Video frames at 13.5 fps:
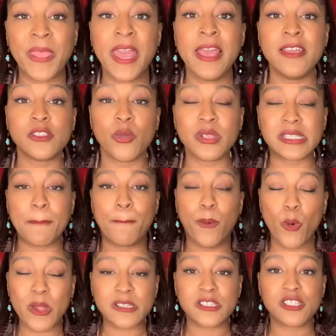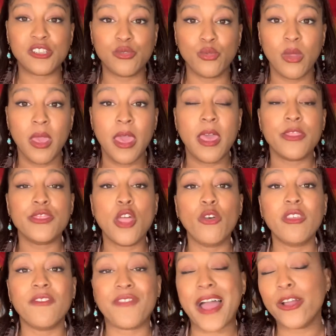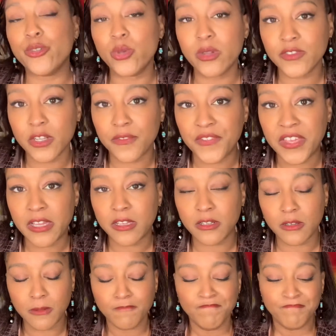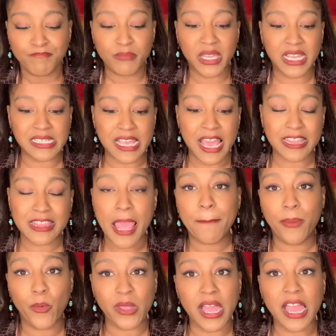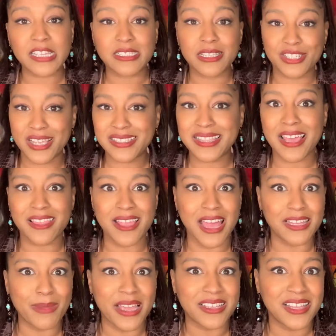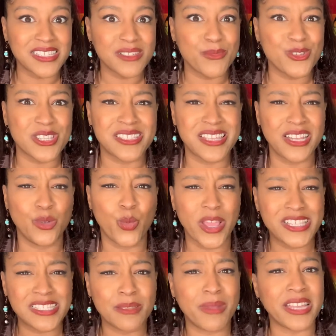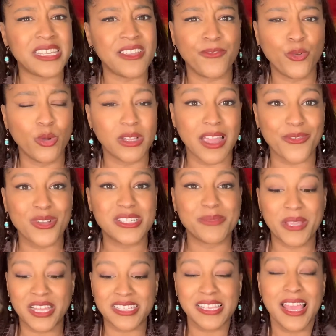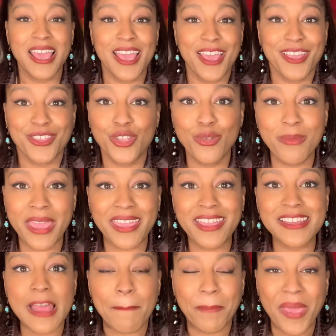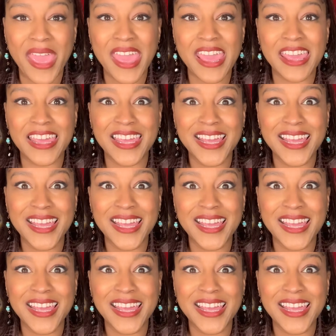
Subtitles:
So it's important to know the value of your vehicle, because at that point, I suggest that a lot of my customers, instead of wasting money in full coverage, because you may end up paying